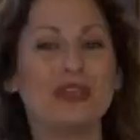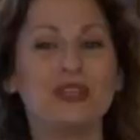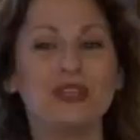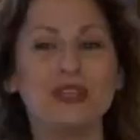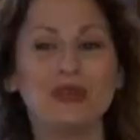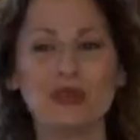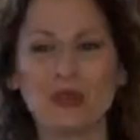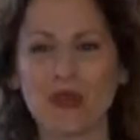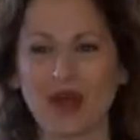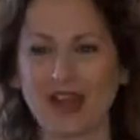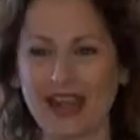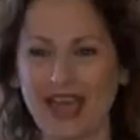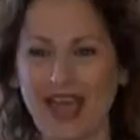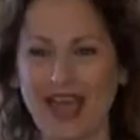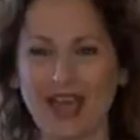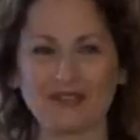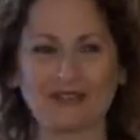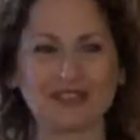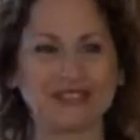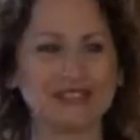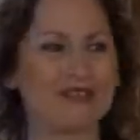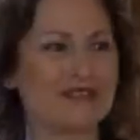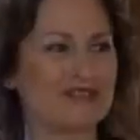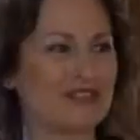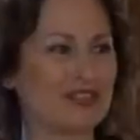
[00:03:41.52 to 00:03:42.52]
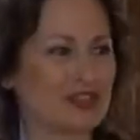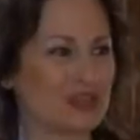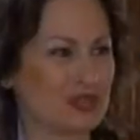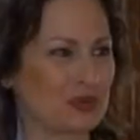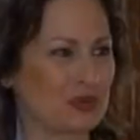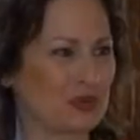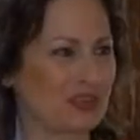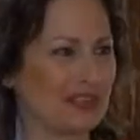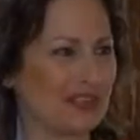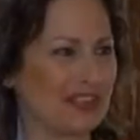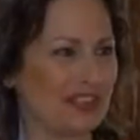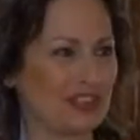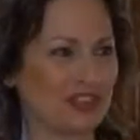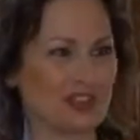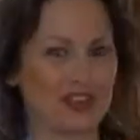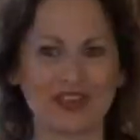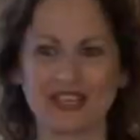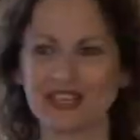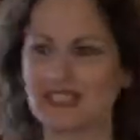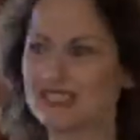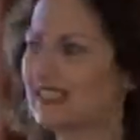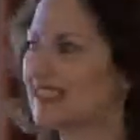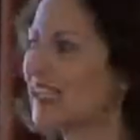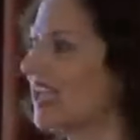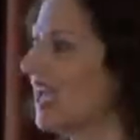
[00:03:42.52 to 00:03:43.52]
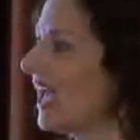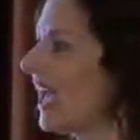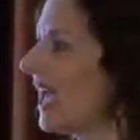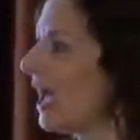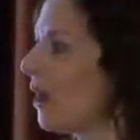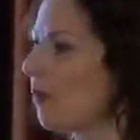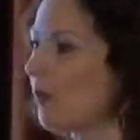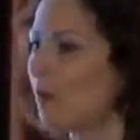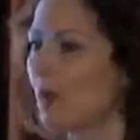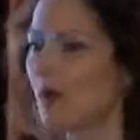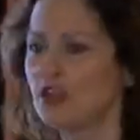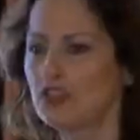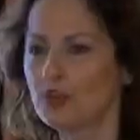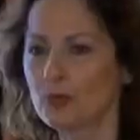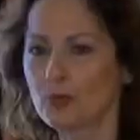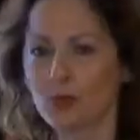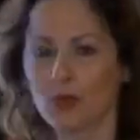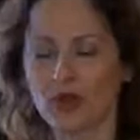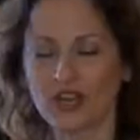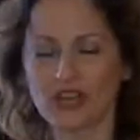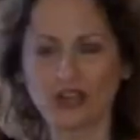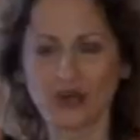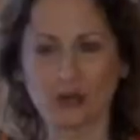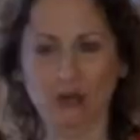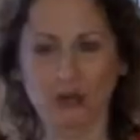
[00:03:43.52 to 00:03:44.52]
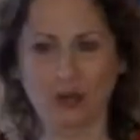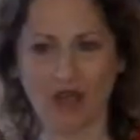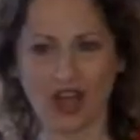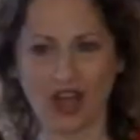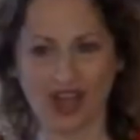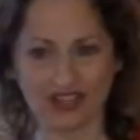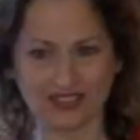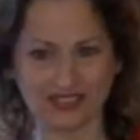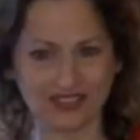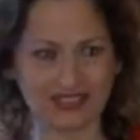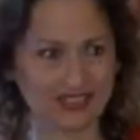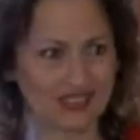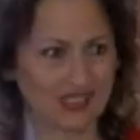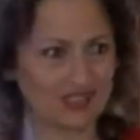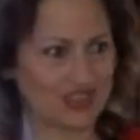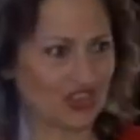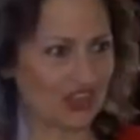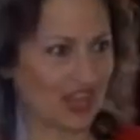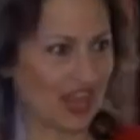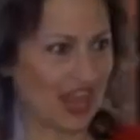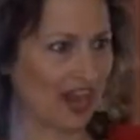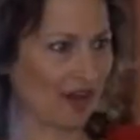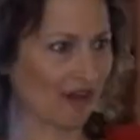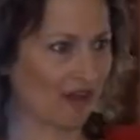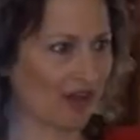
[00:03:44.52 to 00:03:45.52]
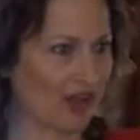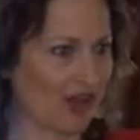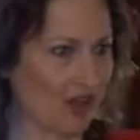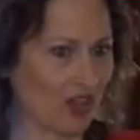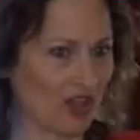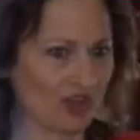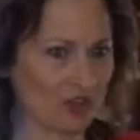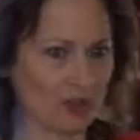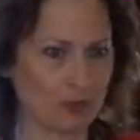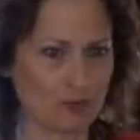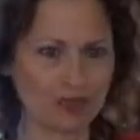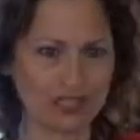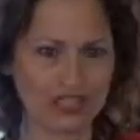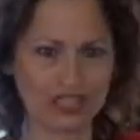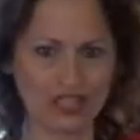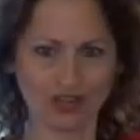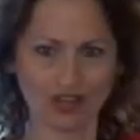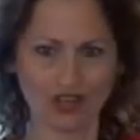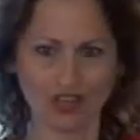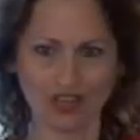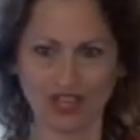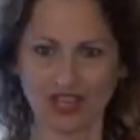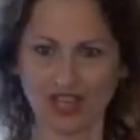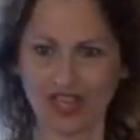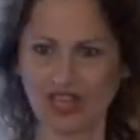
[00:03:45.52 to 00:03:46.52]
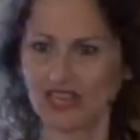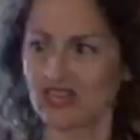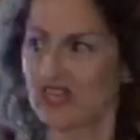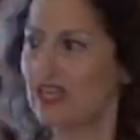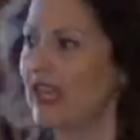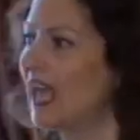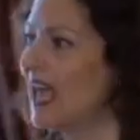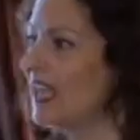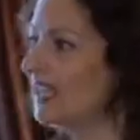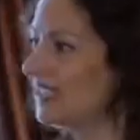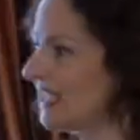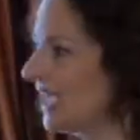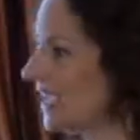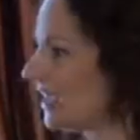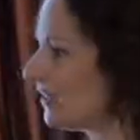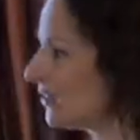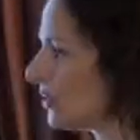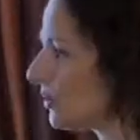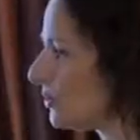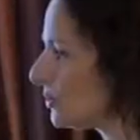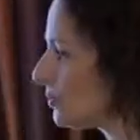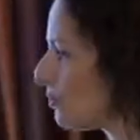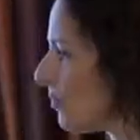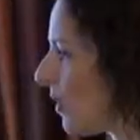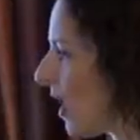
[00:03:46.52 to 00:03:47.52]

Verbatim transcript: you want to have some visual interest. When you bring your boxes and you're carrying all your material in, take those